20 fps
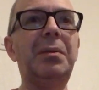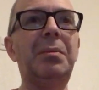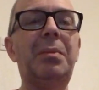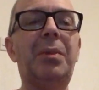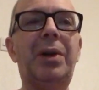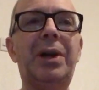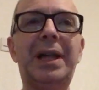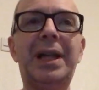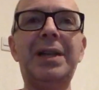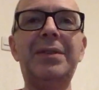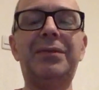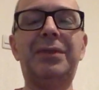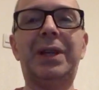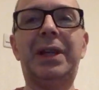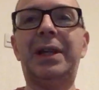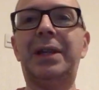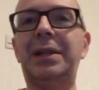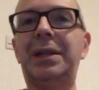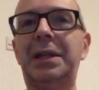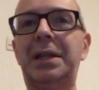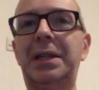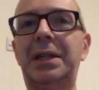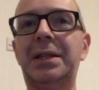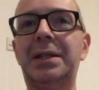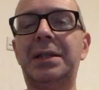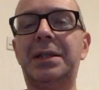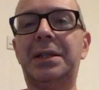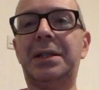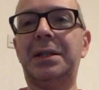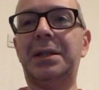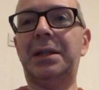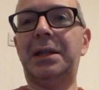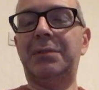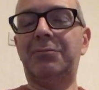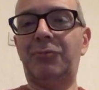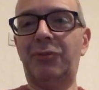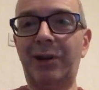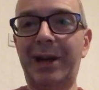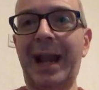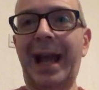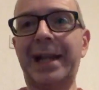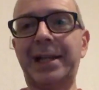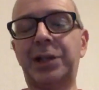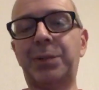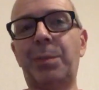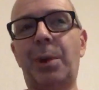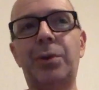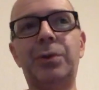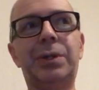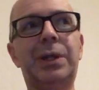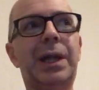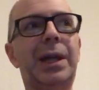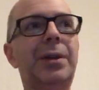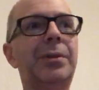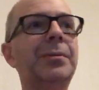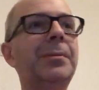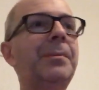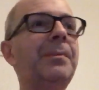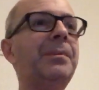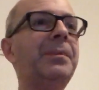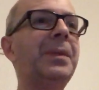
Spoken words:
my evening is in relax mode now.